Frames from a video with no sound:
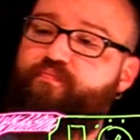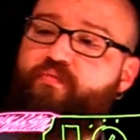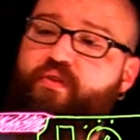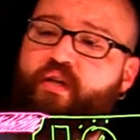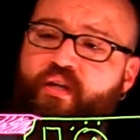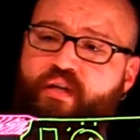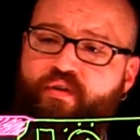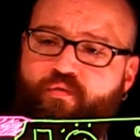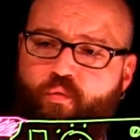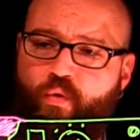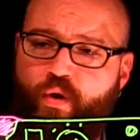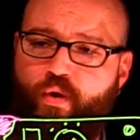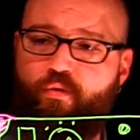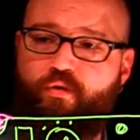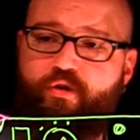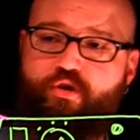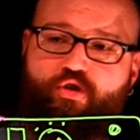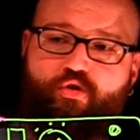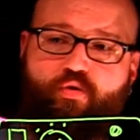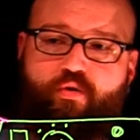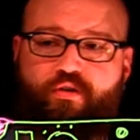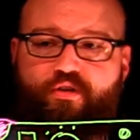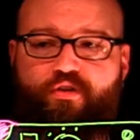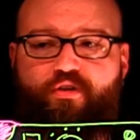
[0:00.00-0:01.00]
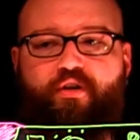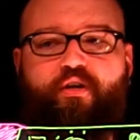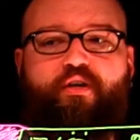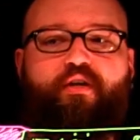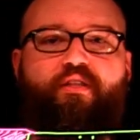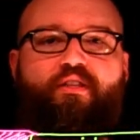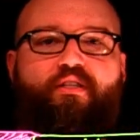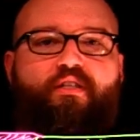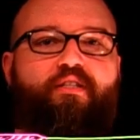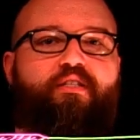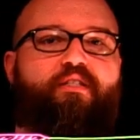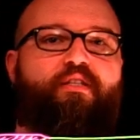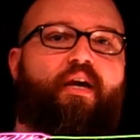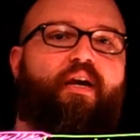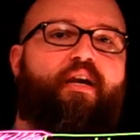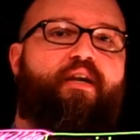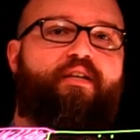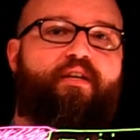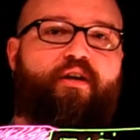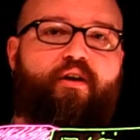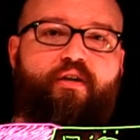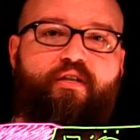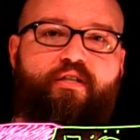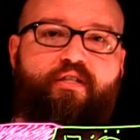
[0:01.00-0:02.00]
If we were to short circuit the
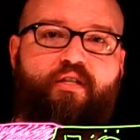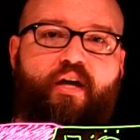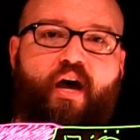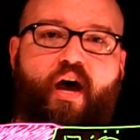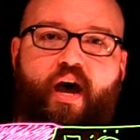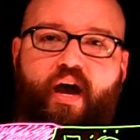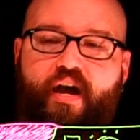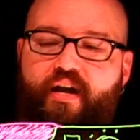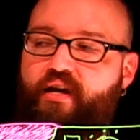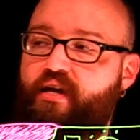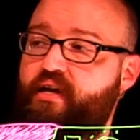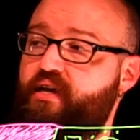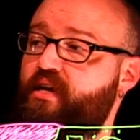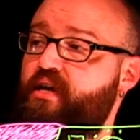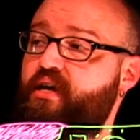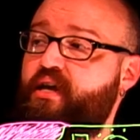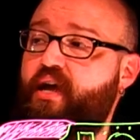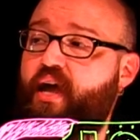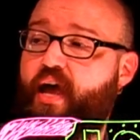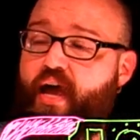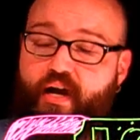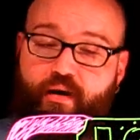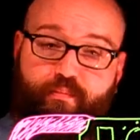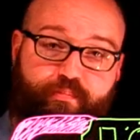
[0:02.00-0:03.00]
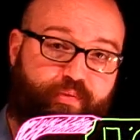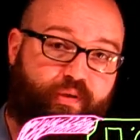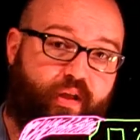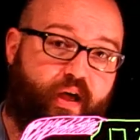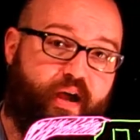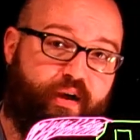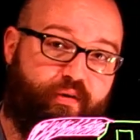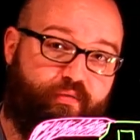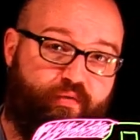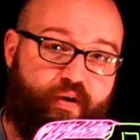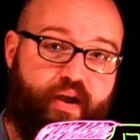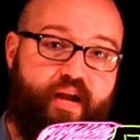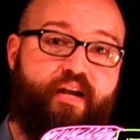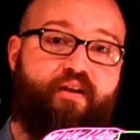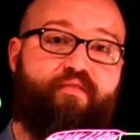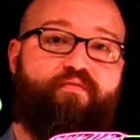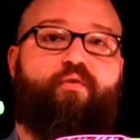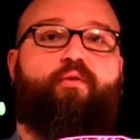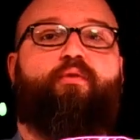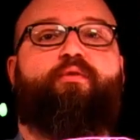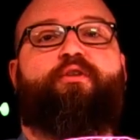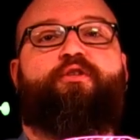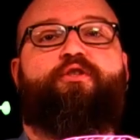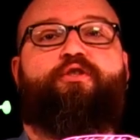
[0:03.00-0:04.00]
secondary side and apply rated
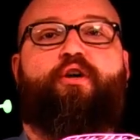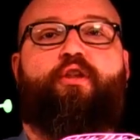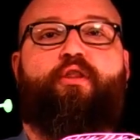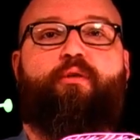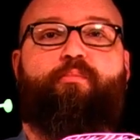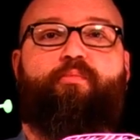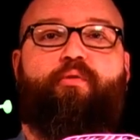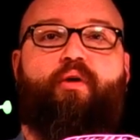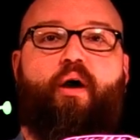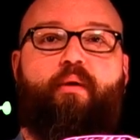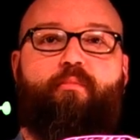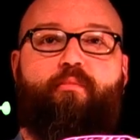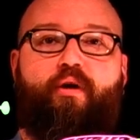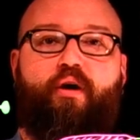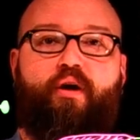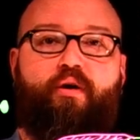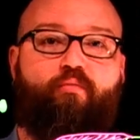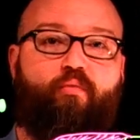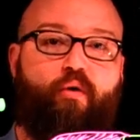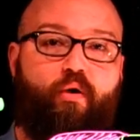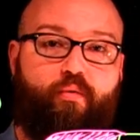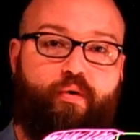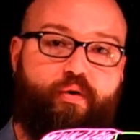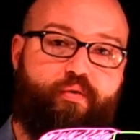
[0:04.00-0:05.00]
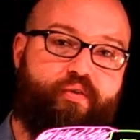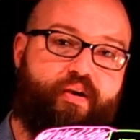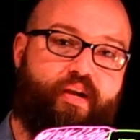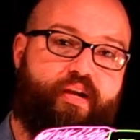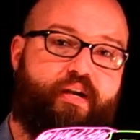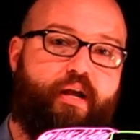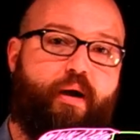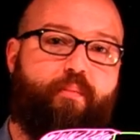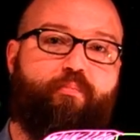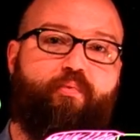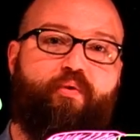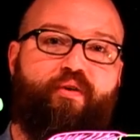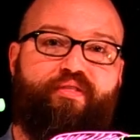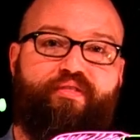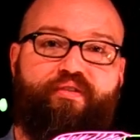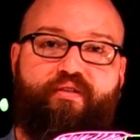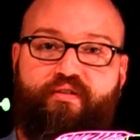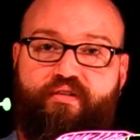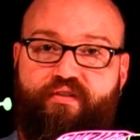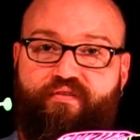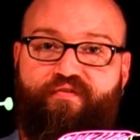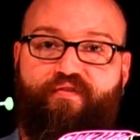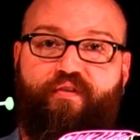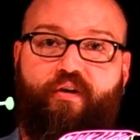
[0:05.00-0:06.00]
voltage on the primary, what we would end up with
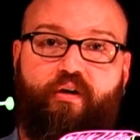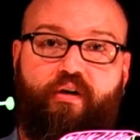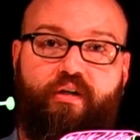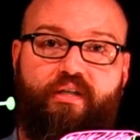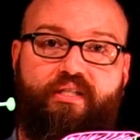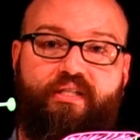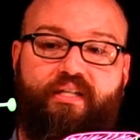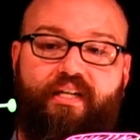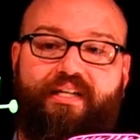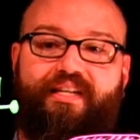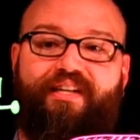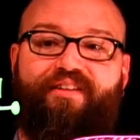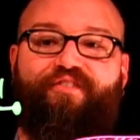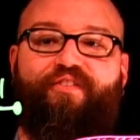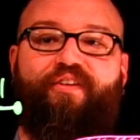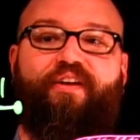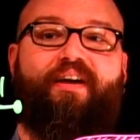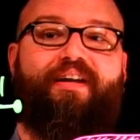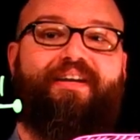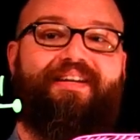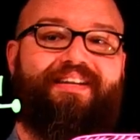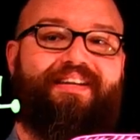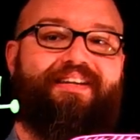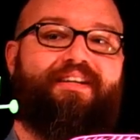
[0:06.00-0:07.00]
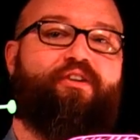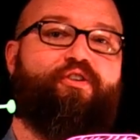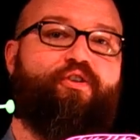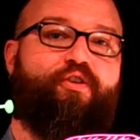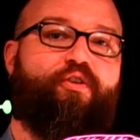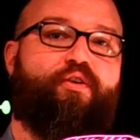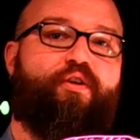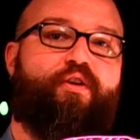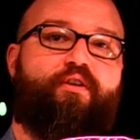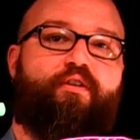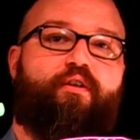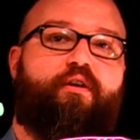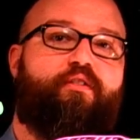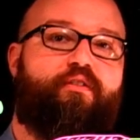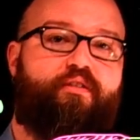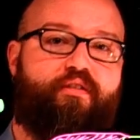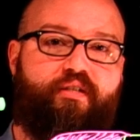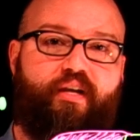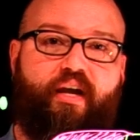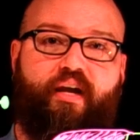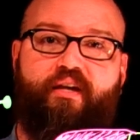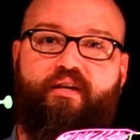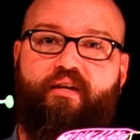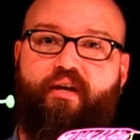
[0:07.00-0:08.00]
is a fairly significant current on the
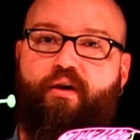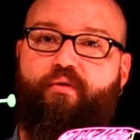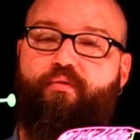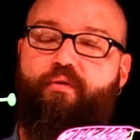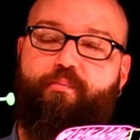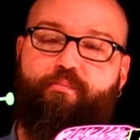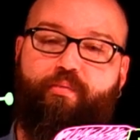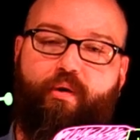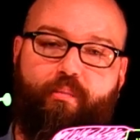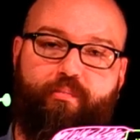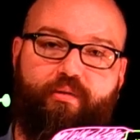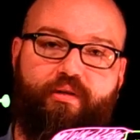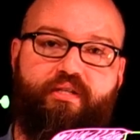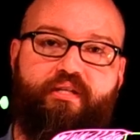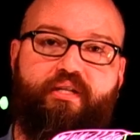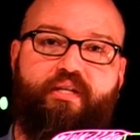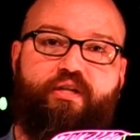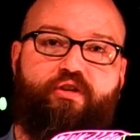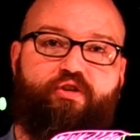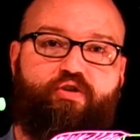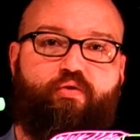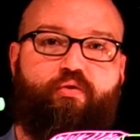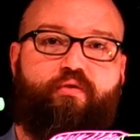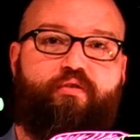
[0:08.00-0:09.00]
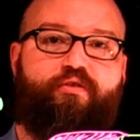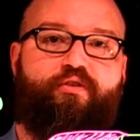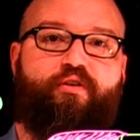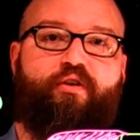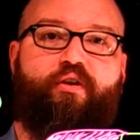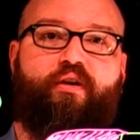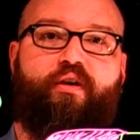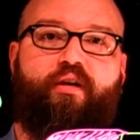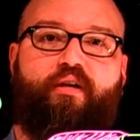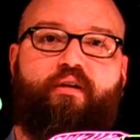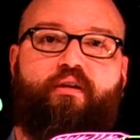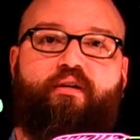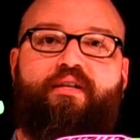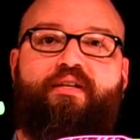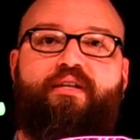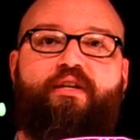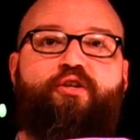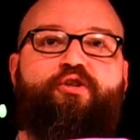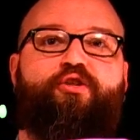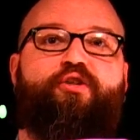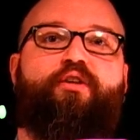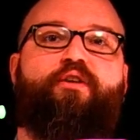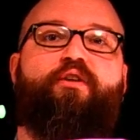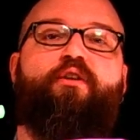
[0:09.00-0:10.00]
secondary. We'd probably see a short circuit
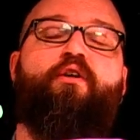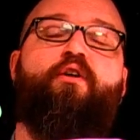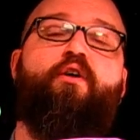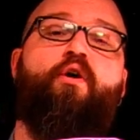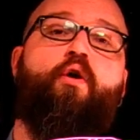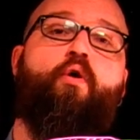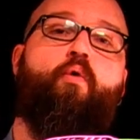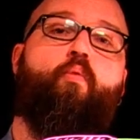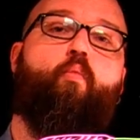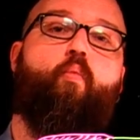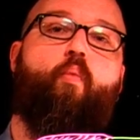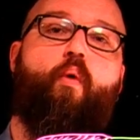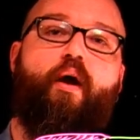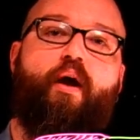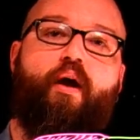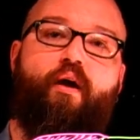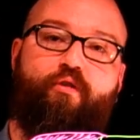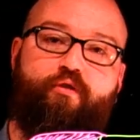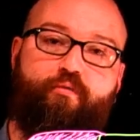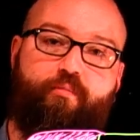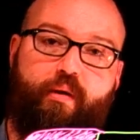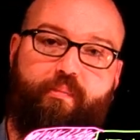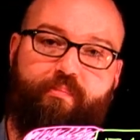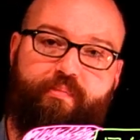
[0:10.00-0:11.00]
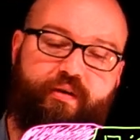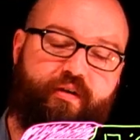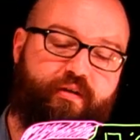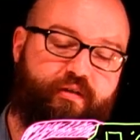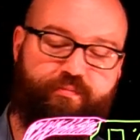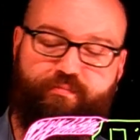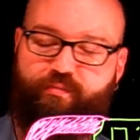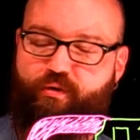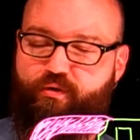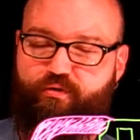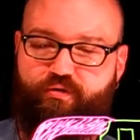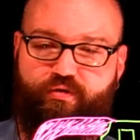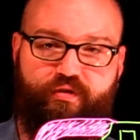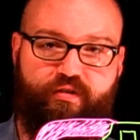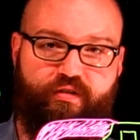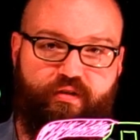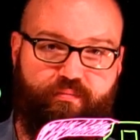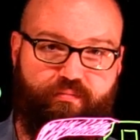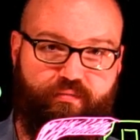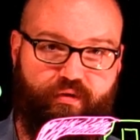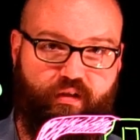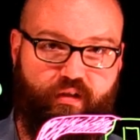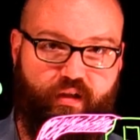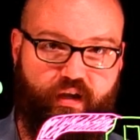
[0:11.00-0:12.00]
condition where there might be an explosion,
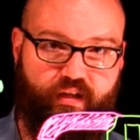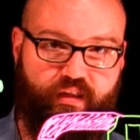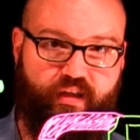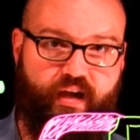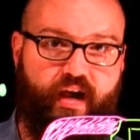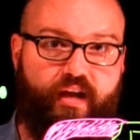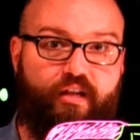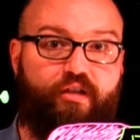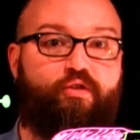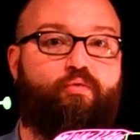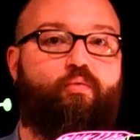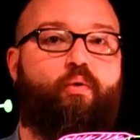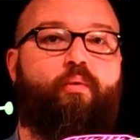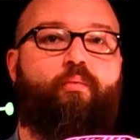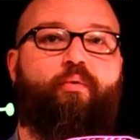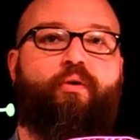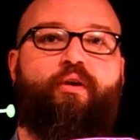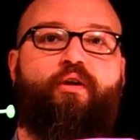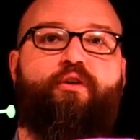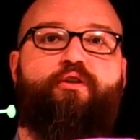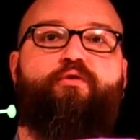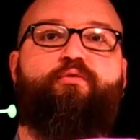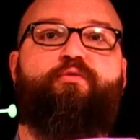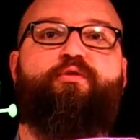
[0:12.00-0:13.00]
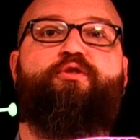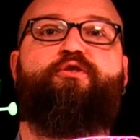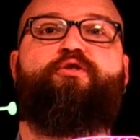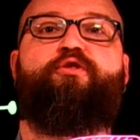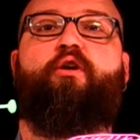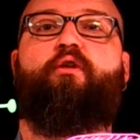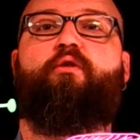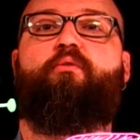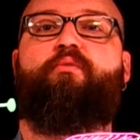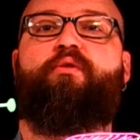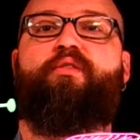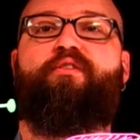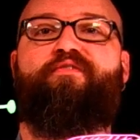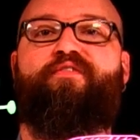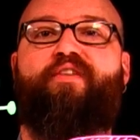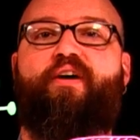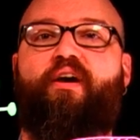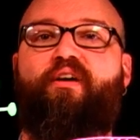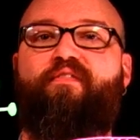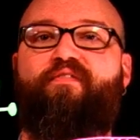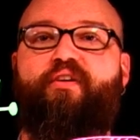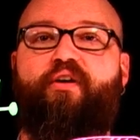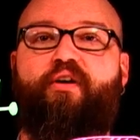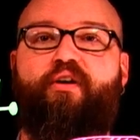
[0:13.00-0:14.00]
something like that. So what we're going to do is start with a
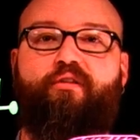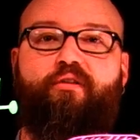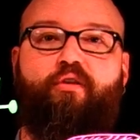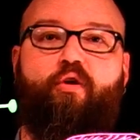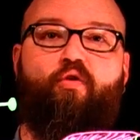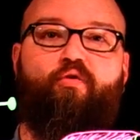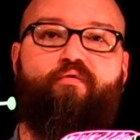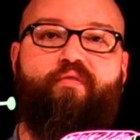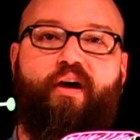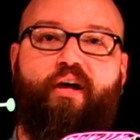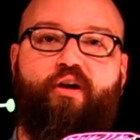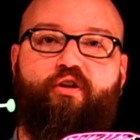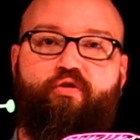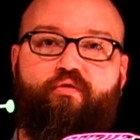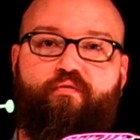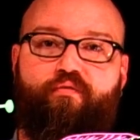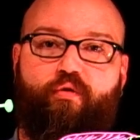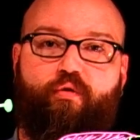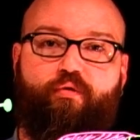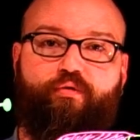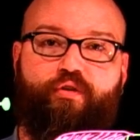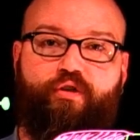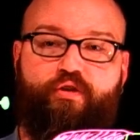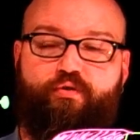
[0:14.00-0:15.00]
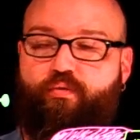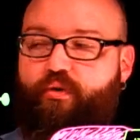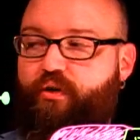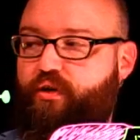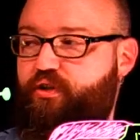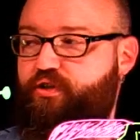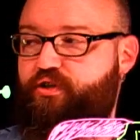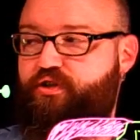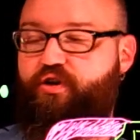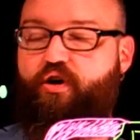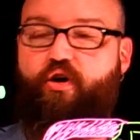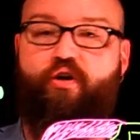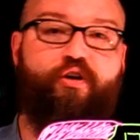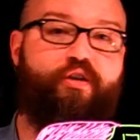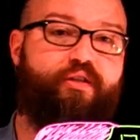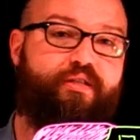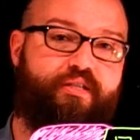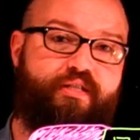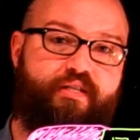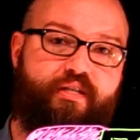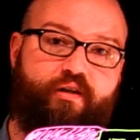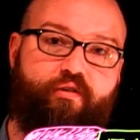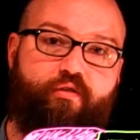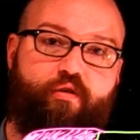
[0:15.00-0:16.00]
very, very low value of voltage. We're going to start at
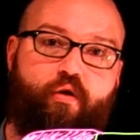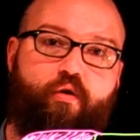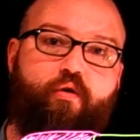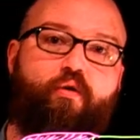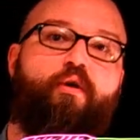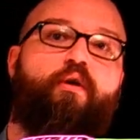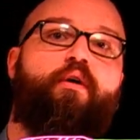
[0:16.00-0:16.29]
zero.